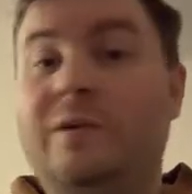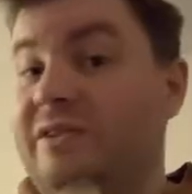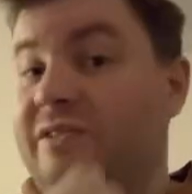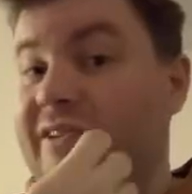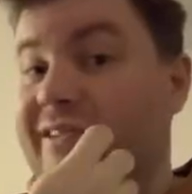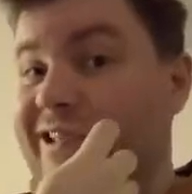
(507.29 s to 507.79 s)

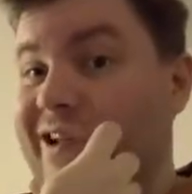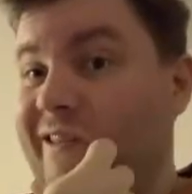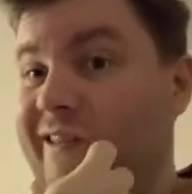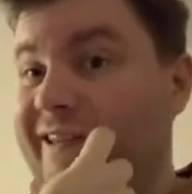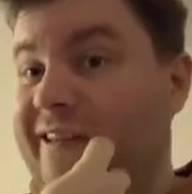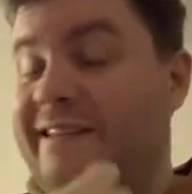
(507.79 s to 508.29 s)
which is not
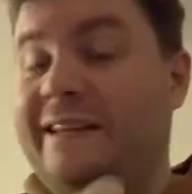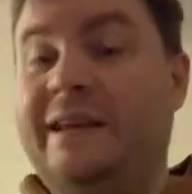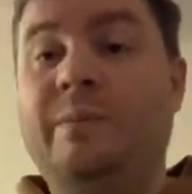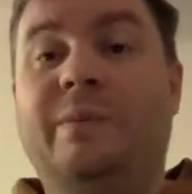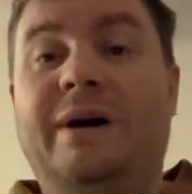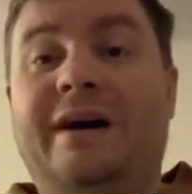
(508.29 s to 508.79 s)

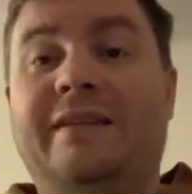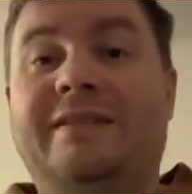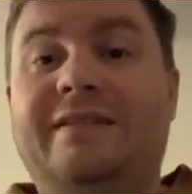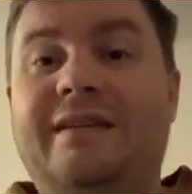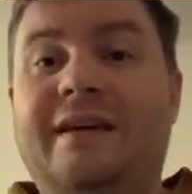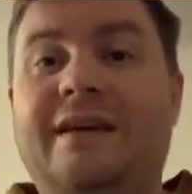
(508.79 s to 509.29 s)
easy, but